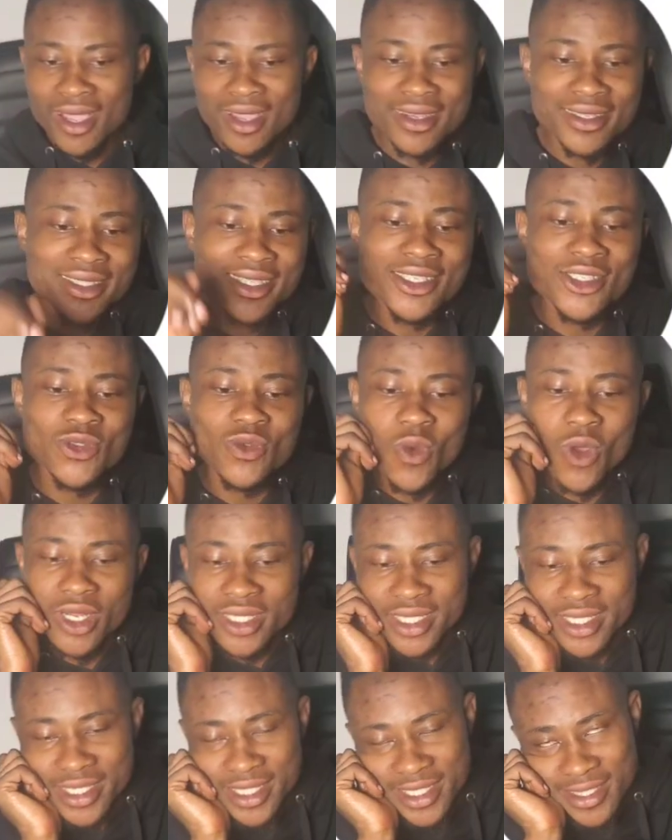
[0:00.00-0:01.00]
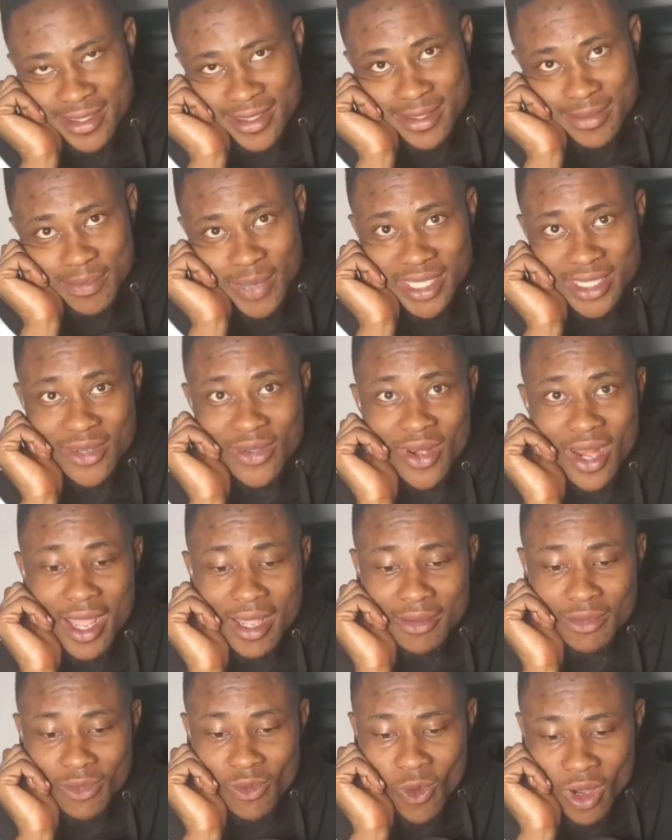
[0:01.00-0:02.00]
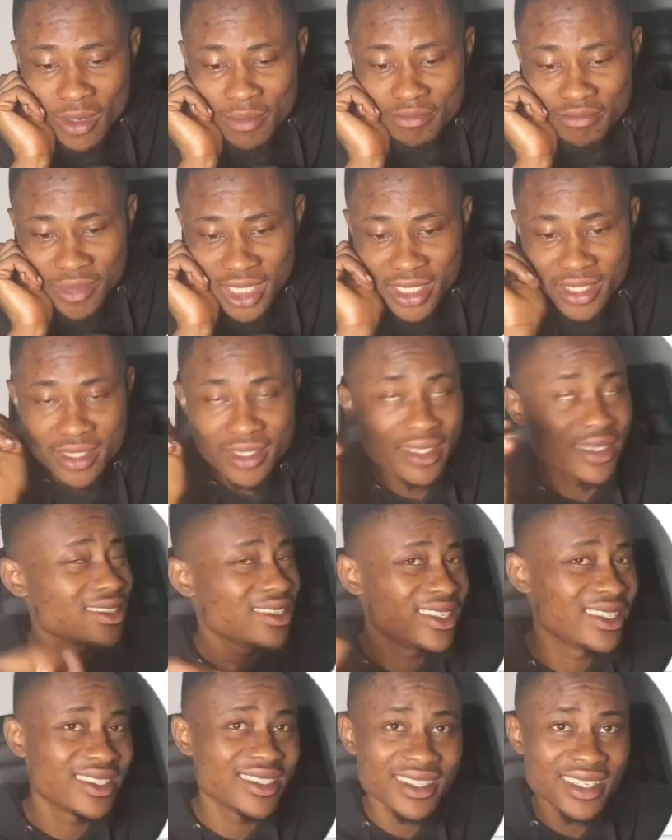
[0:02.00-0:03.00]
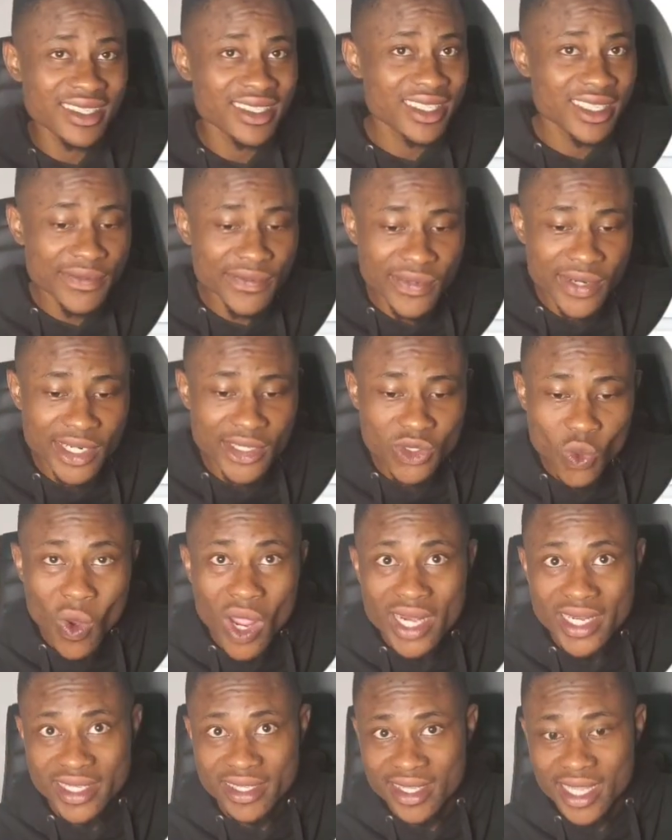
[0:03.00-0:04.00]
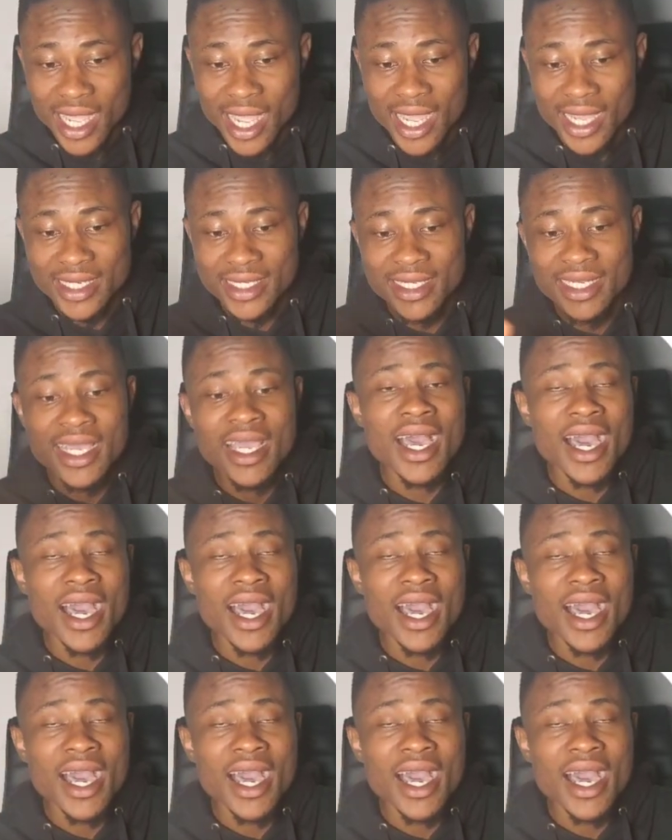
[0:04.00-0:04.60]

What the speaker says: this is what this particular one mean. Is a different one entirely.